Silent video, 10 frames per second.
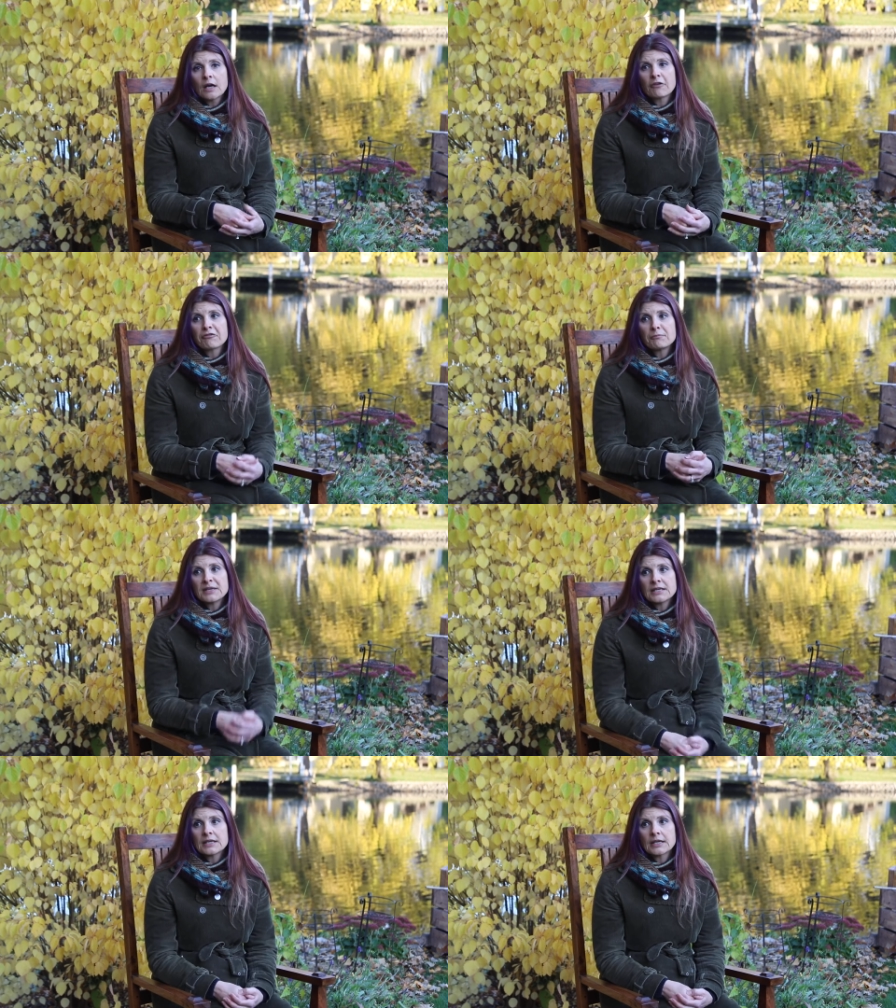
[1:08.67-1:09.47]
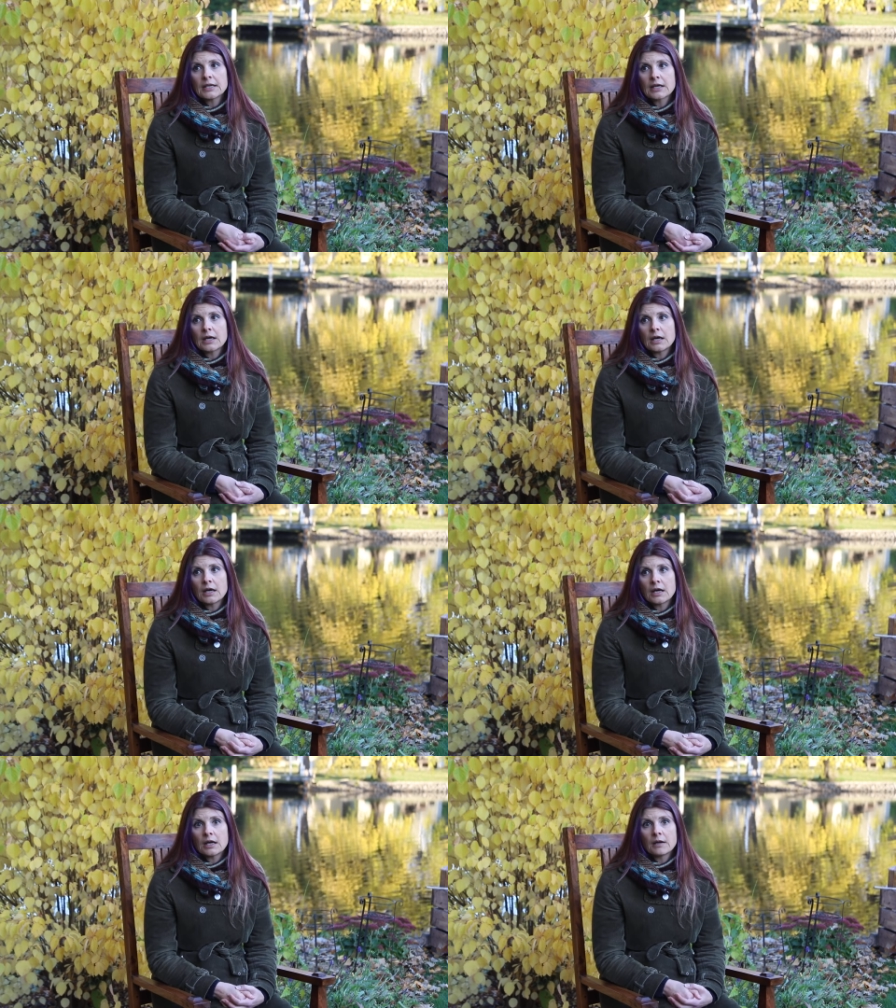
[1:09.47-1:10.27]
of meeting
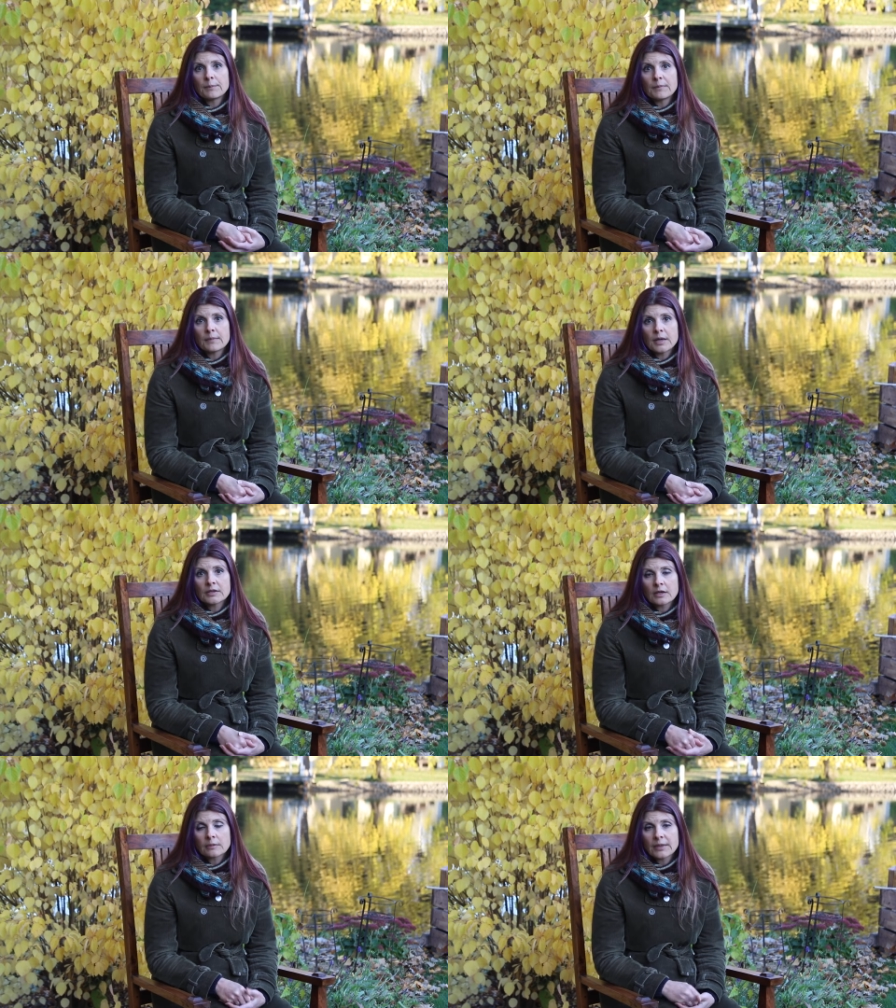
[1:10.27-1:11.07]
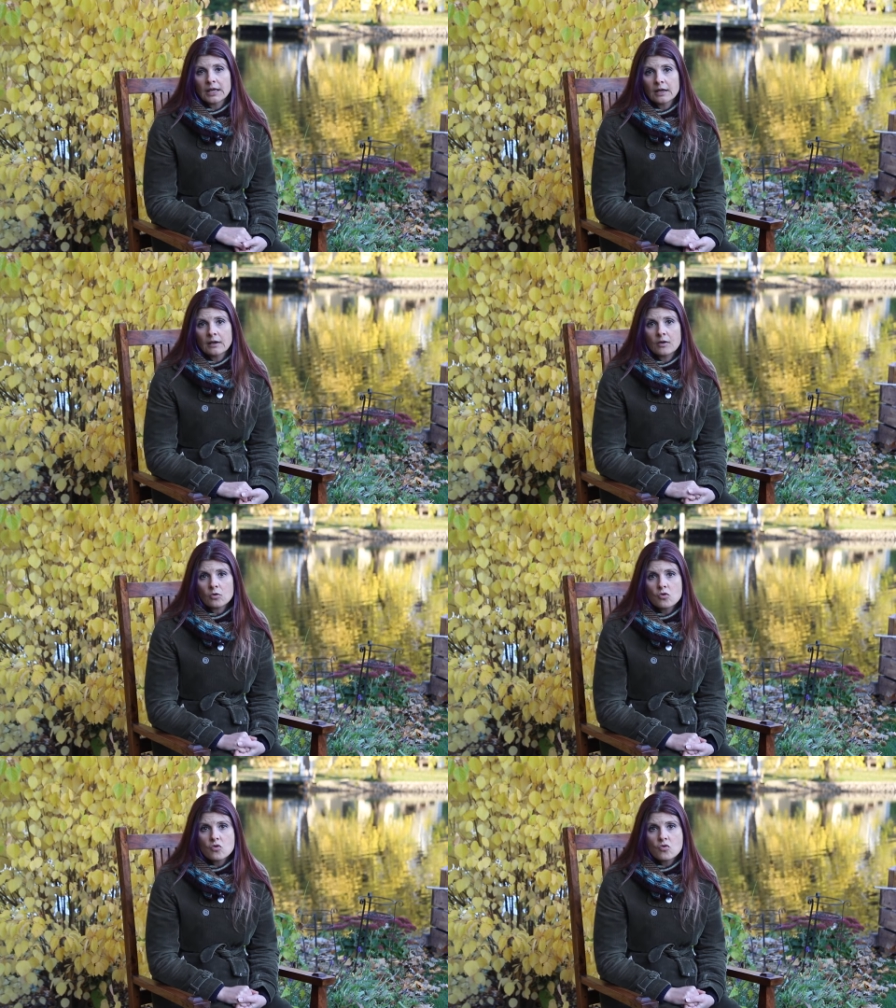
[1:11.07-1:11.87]
um, a young man
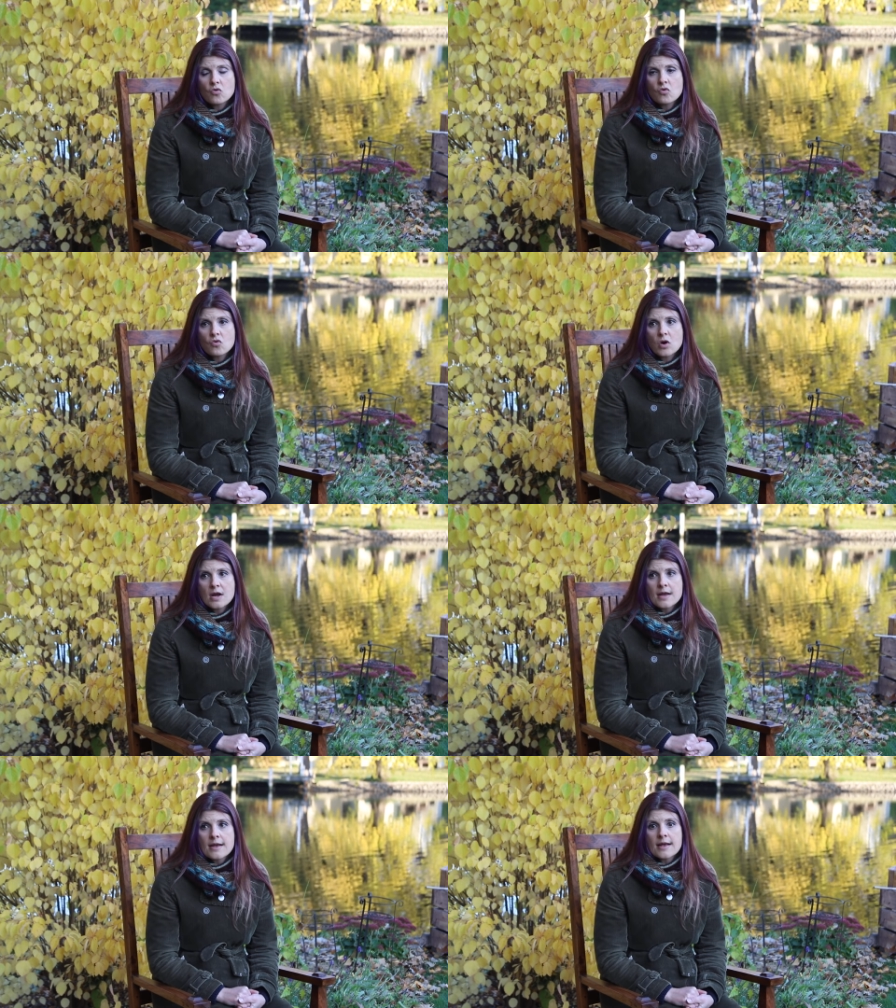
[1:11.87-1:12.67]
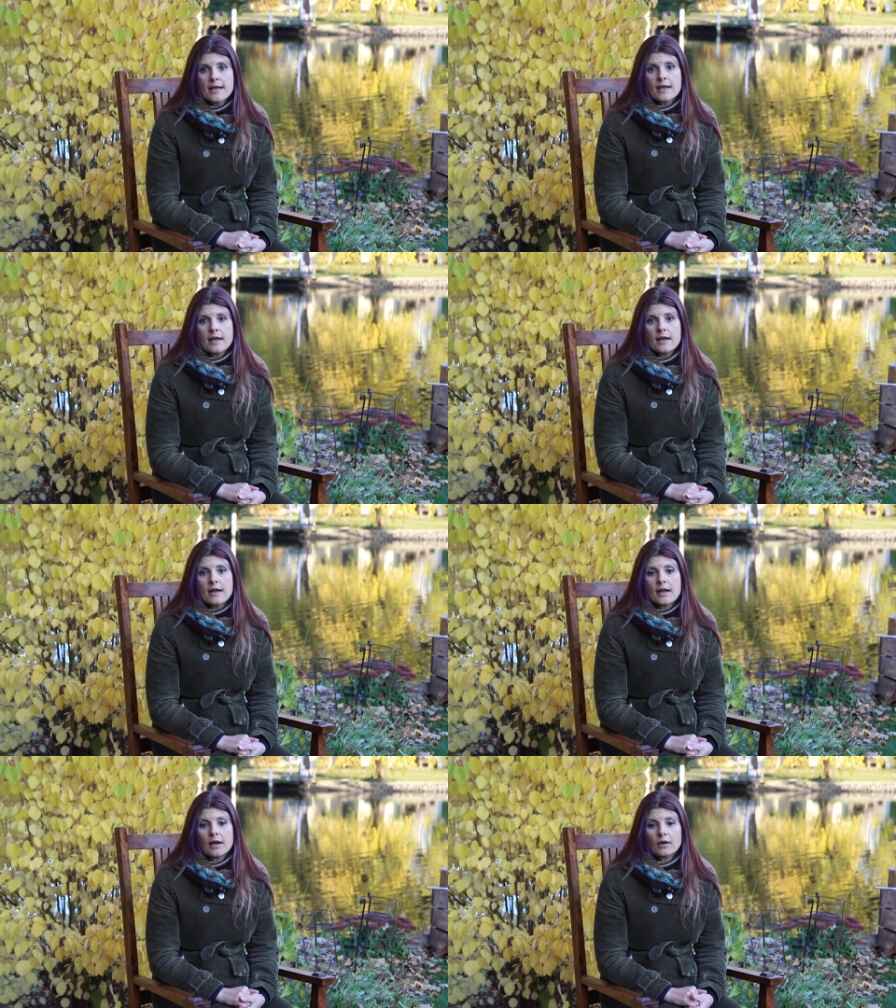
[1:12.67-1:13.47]
who
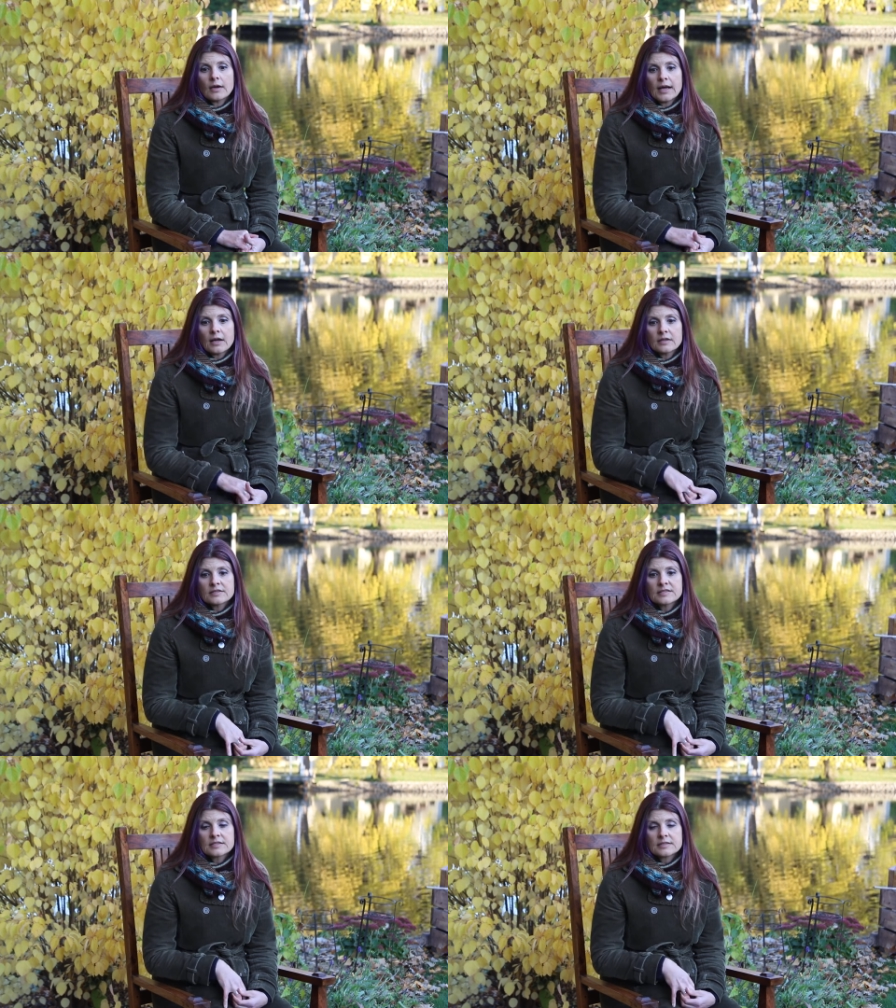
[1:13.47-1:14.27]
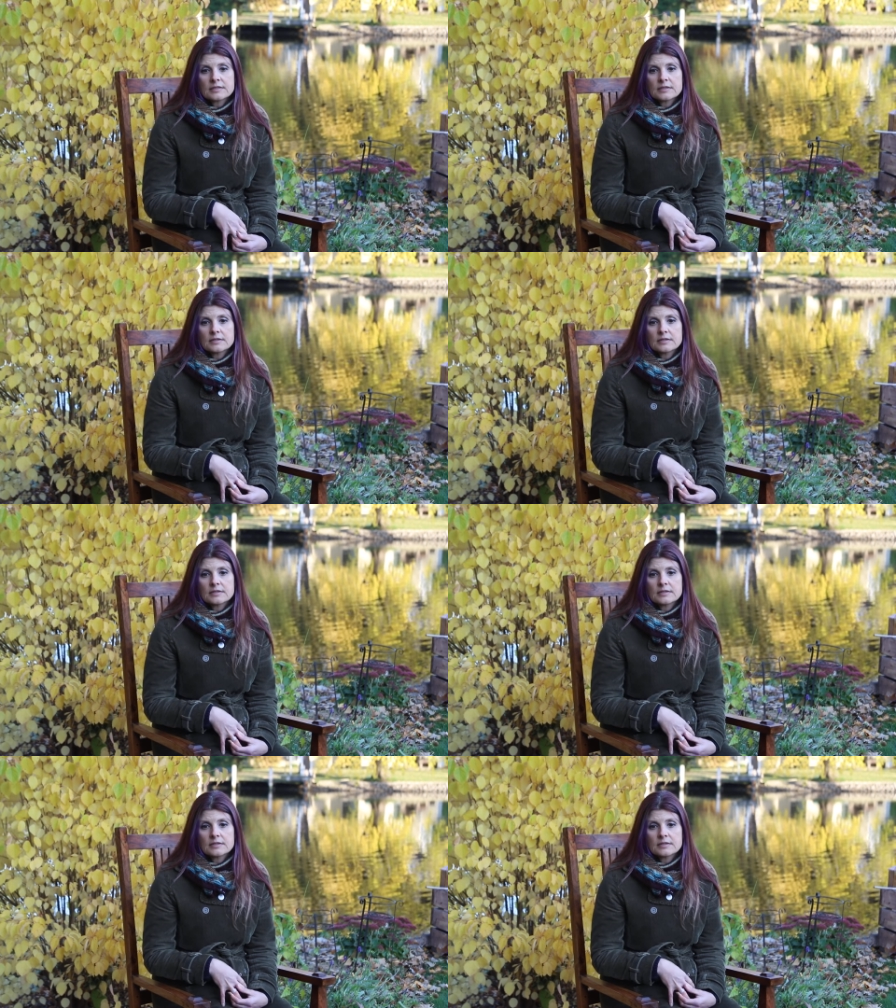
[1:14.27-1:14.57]
has